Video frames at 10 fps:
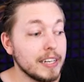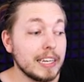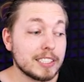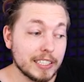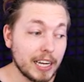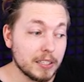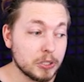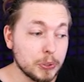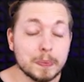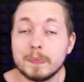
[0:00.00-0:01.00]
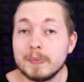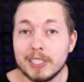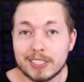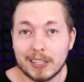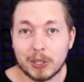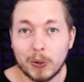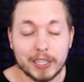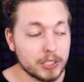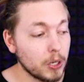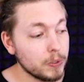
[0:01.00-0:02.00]
The next thing I'll do is I'll go
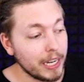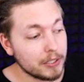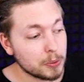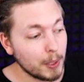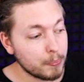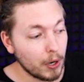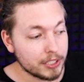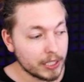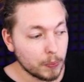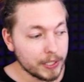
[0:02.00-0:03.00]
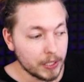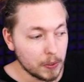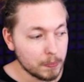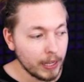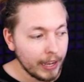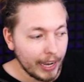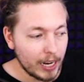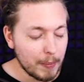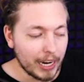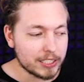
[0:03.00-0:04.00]
ahead and go down to my project window, and
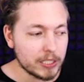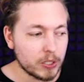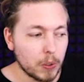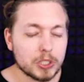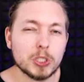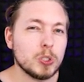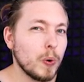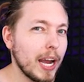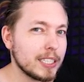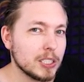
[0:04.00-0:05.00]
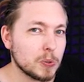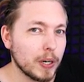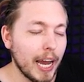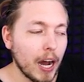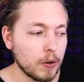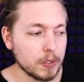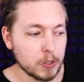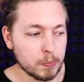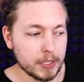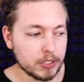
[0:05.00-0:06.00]
I'm actually going to drag this one out a
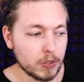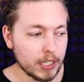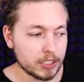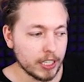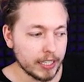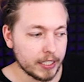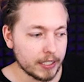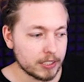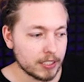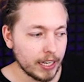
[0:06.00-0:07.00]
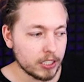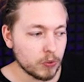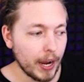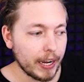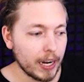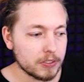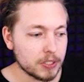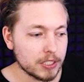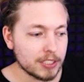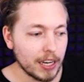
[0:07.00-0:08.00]
little bit. So I'll take it and drag it out
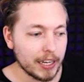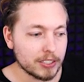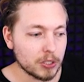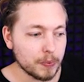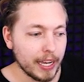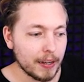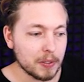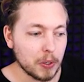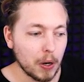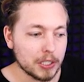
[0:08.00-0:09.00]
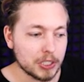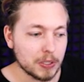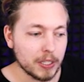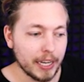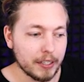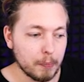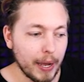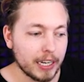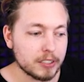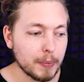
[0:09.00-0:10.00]
to the side. So we have the console and the
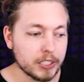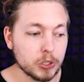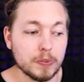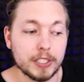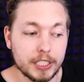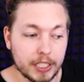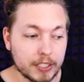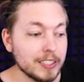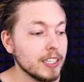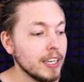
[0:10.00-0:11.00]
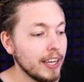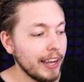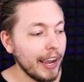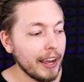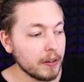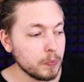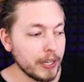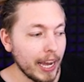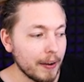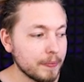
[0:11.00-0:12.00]
package manager over here, and we
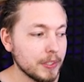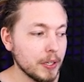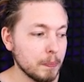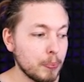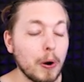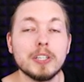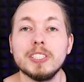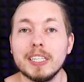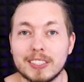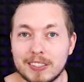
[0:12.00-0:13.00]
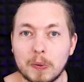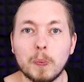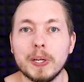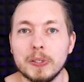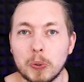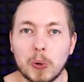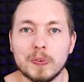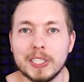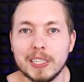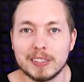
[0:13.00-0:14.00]
have the projects window
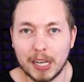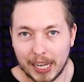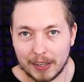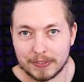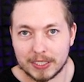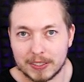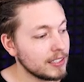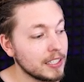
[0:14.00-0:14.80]
over here on the left.